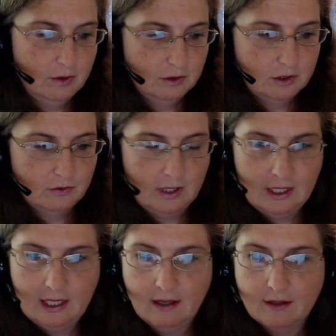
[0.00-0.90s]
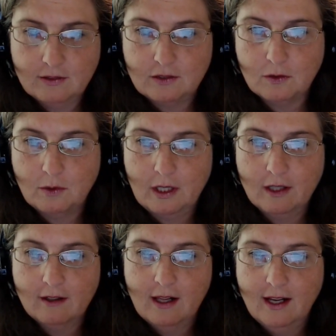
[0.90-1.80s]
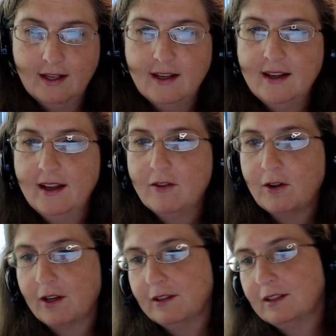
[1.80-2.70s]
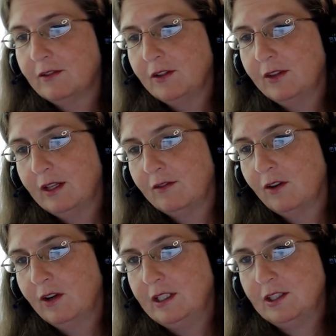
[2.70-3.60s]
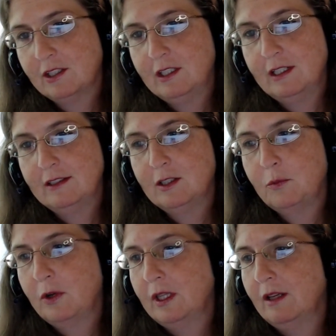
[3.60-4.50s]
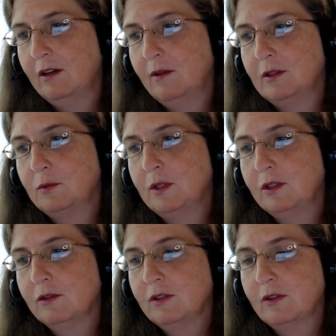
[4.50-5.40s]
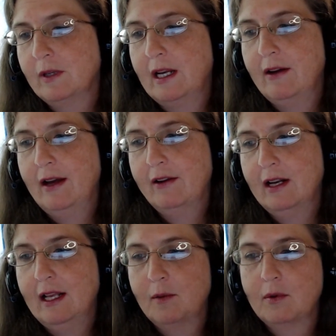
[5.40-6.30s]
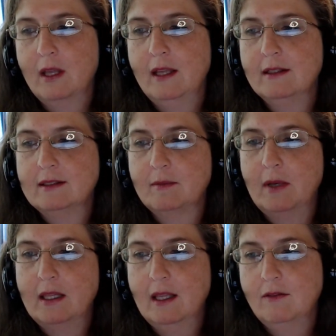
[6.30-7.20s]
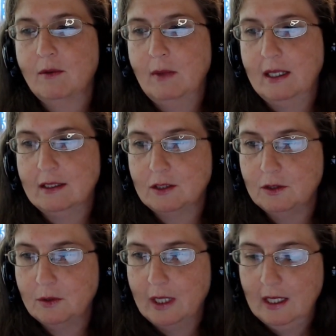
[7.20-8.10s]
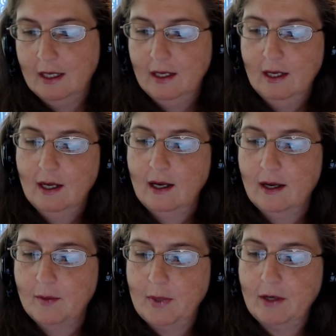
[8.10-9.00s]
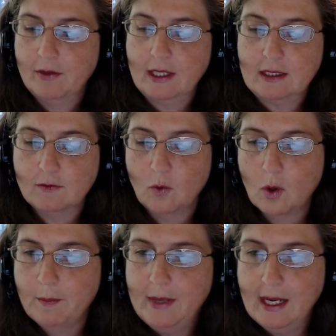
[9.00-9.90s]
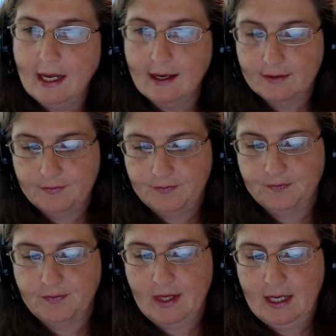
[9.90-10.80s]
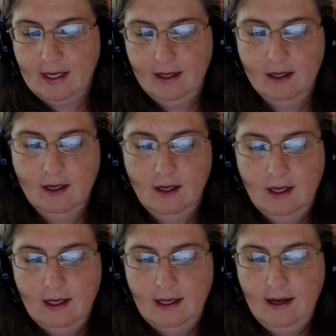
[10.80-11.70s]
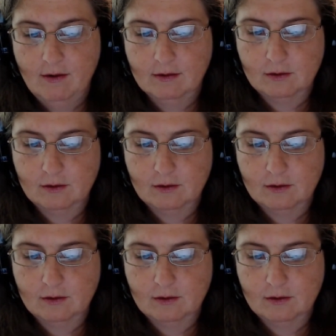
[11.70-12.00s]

just finding out if it's for real or not. For others of you that have already checked it out to the point that you know it's real, you're figuring out how can I apply this in my life and make it do uh, better things for me. Okay? Now,